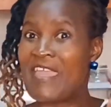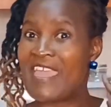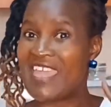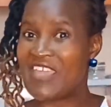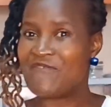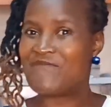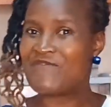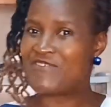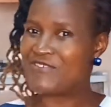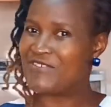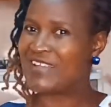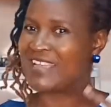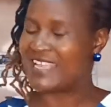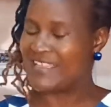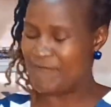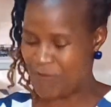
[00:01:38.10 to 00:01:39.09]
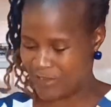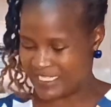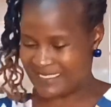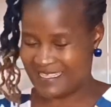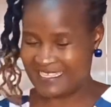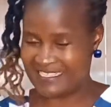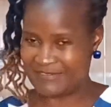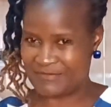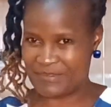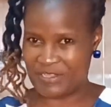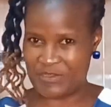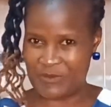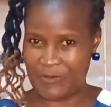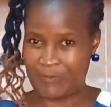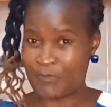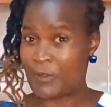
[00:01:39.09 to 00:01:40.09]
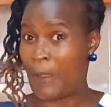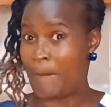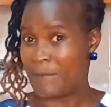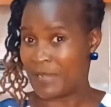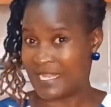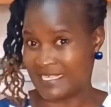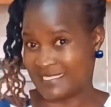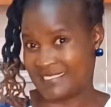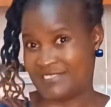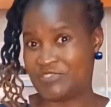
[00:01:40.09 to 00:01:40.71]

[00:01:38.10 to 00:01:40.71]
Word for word: if you watch this video, please